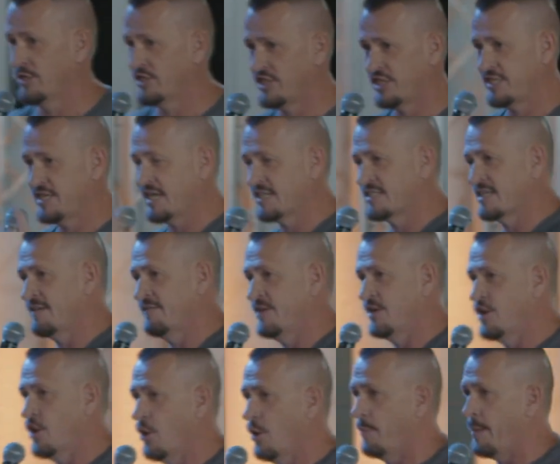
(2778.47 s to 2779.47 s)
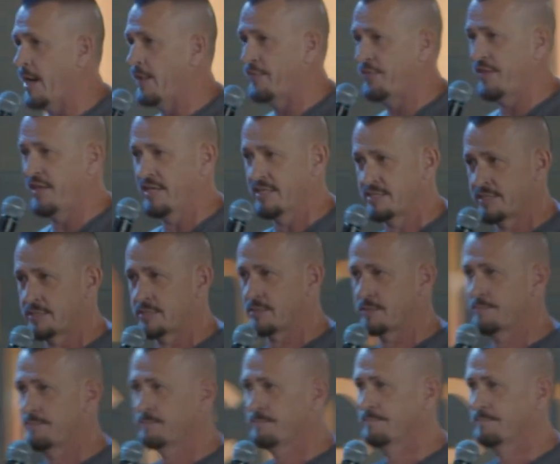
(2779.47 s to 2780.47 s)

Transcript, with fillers: and she doesn't even know about this.